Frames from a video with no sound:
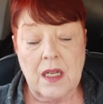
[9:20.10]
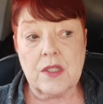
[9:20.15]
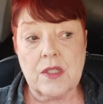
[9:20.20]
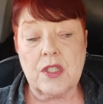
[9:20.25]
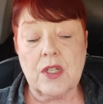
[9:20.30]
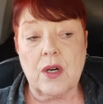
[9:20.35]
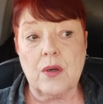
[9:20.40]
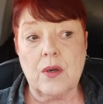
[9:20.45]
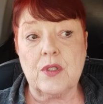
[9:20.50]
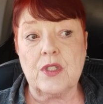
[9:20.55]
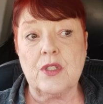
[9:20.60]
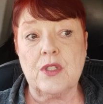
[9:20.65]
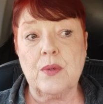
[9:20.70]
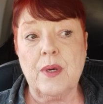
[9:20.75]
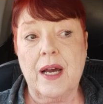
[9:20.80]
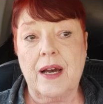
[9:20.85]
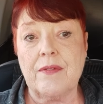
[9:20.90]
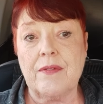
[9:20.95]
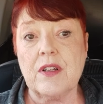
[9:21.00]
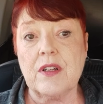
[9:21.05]
So
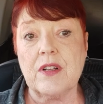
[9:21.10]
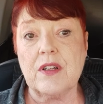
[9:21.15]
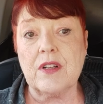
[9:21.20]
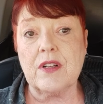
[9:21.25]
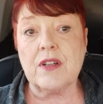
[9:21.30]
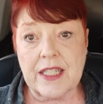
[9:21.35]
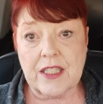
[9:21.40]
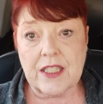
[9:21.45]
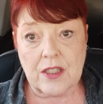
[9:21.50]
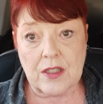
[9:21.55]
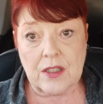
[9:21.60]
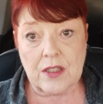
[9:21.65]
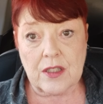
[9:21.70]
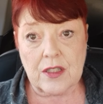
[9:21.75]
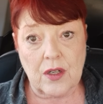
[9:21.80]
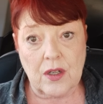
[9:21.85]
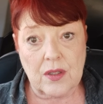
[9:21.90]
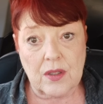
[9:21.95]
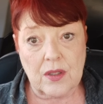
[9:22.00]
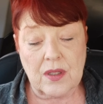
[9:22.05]
you have a lot to
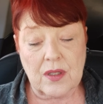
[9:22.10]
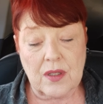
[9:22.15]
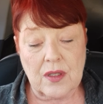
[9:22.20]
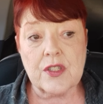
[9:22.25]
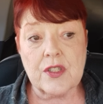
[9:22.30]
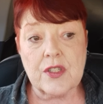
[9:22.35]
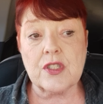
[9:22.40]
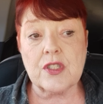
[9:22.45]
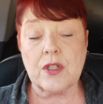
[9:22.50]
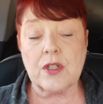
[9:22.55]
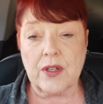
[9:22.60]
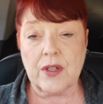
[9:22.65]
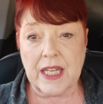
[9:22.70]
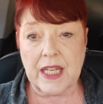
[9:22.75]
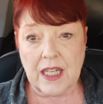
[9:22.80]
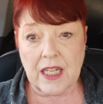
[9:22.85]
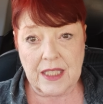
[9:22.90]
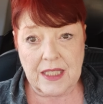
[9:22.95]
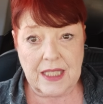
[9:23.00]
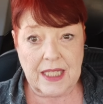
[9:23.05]
learn
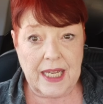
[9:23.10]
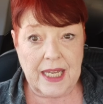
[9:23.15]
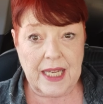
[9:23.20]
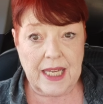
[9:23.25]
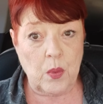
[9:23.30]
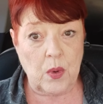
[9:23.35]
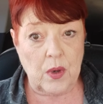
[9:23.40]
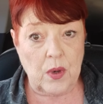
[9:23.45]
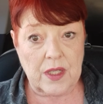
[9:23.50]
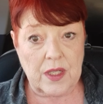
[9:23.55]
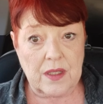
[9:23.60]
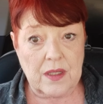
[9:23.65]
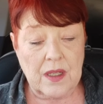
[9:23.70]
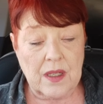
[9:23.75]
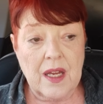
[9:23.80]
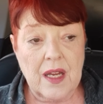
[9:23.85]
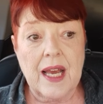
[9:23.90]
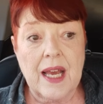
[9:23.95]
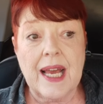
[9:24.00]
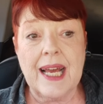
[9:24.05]
starting on day
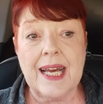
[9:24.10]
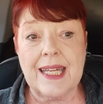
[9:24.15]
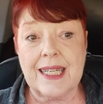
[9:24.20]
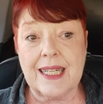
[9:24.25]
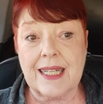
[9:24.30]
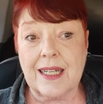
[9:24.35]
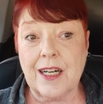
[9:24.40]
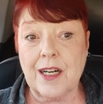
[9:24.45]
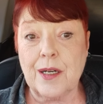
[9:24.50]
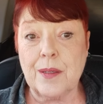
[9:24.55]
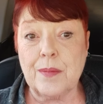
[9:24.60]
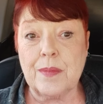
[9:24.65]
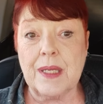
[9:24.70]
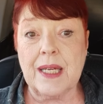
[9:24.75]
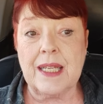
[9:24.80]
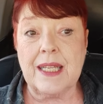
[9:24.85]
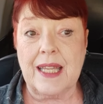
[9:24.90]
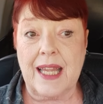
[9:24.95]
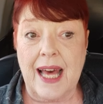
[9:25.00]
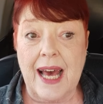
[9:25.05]
one. And it
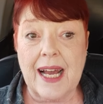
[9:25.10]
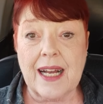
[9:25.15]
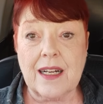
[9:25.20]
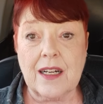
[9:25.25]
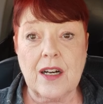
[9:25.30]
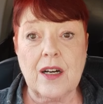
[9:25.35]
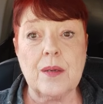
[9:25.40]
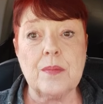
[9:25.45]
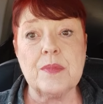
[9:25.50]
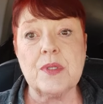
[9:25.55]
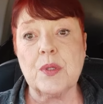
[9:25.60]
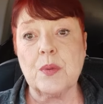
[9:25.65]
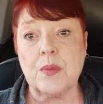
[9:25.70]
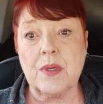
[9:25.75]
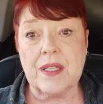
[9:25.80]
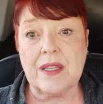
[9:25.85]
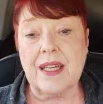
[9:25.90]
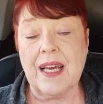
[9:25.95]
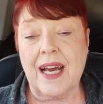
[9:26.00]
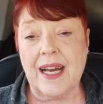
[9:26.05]
come and that comes
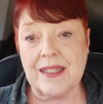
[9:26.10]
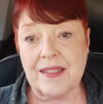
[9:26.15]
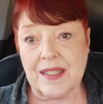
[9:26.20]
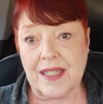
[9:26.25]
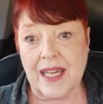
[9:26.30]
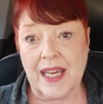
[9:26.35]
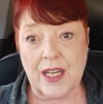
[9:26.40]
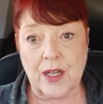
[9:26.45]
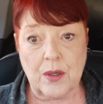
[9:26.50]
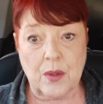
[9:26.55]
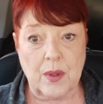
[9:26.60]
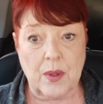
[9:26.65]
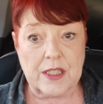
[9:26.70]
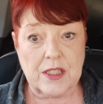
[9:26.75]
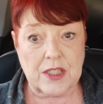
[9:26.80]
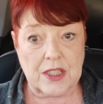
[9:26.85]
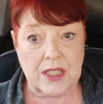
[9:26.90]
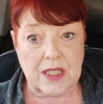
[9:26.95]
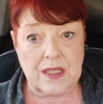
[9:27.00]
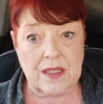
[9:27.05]
with asking
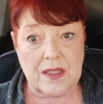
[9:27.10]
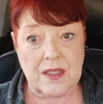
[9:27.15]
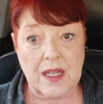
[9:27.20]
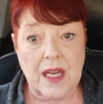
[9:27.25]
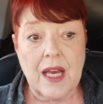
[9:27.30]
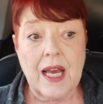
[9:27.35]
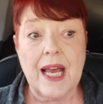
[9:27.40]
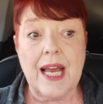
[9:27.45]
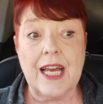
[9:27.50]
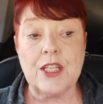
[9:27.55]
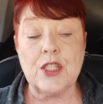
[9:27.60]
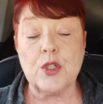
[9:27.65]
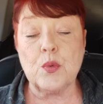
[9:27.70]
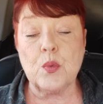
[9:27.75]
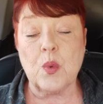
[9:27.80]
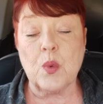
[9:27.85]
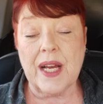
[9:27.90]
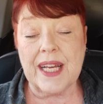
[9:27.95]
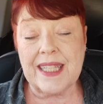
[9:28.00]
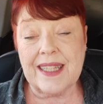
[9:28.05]
questions. And
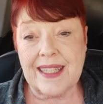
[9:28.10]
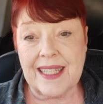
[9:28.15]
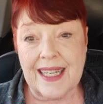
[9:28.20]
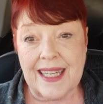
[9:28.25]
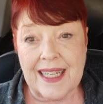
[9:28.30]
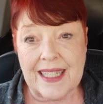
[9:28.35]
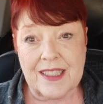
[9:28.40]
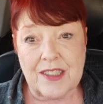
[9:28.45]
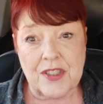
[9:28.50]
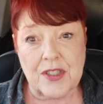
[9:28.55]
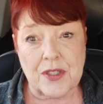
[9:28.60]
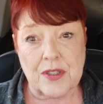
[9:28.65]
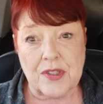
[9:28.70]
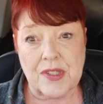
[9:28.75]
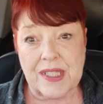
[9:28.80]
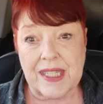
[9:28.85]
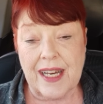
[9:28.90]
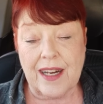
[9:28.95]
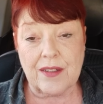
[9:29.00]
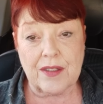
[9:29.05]
you write the
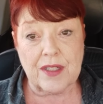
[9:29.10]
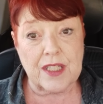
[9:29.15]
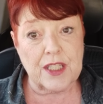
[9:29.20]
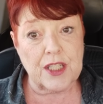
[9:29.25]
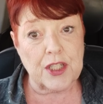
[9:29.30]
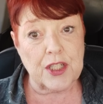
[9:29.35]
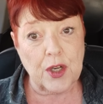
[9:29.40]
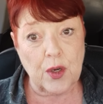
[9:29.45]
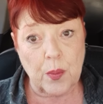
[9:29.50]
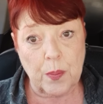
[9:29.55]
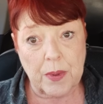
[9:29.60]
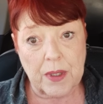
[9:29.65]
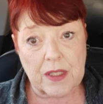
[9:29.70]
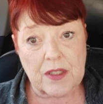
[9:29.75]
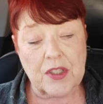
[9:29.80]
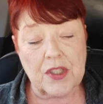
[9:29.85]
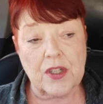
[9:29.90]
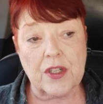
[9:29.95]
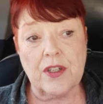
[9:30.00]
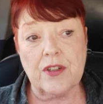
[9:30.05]
answers down in a
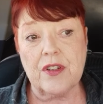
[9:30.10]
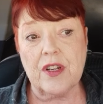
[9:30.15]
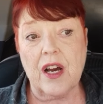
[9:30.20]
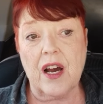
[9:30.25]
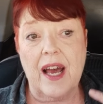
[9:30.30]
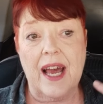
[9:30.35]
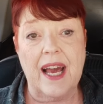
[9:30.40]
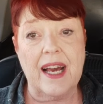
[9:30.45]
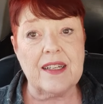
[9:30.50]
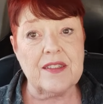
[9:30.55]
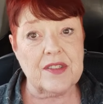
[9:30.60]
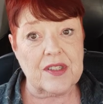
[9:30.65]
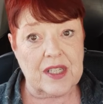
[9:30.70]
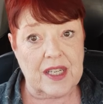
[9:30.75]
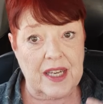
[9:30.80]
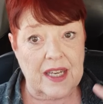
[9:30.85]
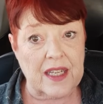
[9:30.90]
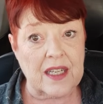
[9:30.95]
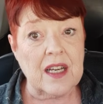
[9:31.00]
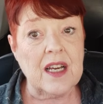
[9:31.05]
notebook so you're not
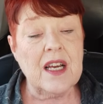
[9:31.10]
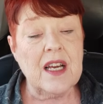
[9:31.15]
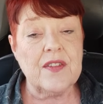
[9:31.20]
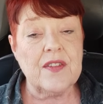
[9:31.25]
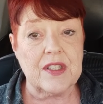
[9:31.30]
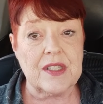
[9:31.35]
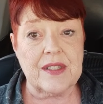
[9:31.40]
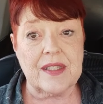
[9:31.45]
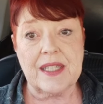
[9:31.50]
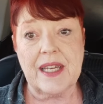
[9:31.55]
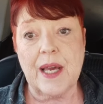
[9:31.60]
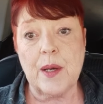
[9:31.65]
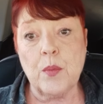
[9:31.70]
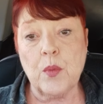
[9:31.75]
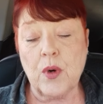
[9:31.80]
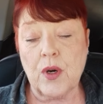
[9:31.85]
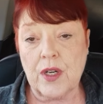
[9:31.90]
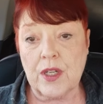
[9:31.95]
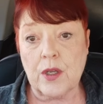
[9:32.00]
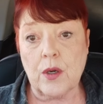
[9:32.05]
asking the
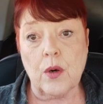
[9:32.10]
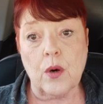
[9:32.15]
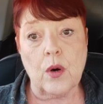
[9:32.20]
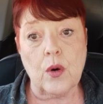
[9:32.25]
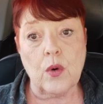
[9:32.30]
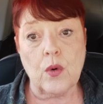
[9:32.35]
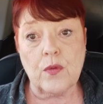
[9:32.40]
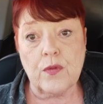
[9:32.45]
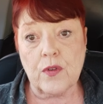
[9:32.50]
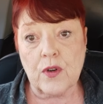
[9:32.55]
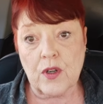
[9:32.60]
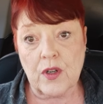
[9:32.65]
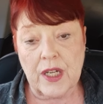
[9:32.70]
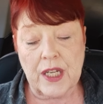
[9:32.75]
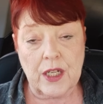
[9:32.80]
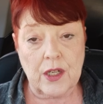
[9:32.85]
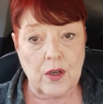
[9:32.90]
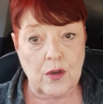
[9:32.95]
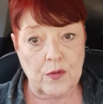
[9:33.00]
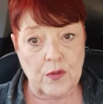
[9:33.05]
same one over
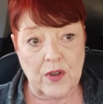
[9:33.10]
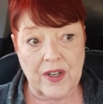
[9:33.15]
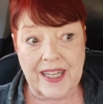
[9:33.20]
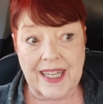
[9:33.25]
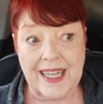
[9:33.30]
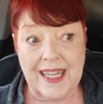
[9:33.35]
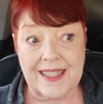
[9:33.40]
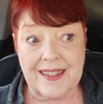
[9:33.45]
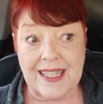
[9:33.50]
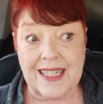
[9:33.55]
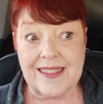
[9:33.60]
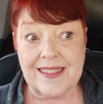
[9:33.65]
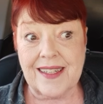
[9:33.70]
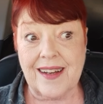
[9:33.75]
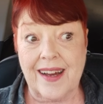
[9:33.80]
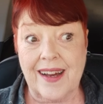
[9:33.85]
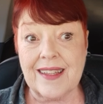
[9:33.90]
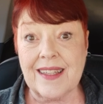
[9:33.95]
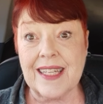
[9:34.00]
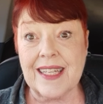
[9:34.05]
and over again.
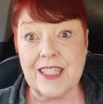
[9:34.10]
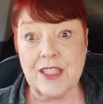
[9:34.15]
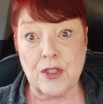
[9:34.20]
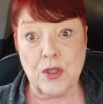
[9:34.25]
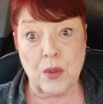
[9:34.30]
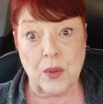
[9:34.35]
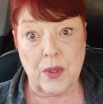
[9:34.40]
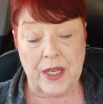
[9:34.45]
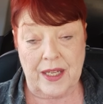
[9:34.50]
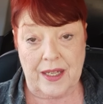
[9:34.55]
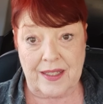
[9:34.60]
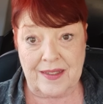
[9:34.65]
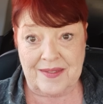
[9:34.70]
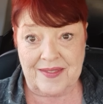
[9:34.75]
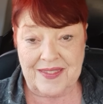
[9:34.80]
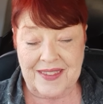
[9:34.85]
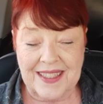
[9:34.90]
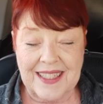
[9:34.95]
That's highly annoying.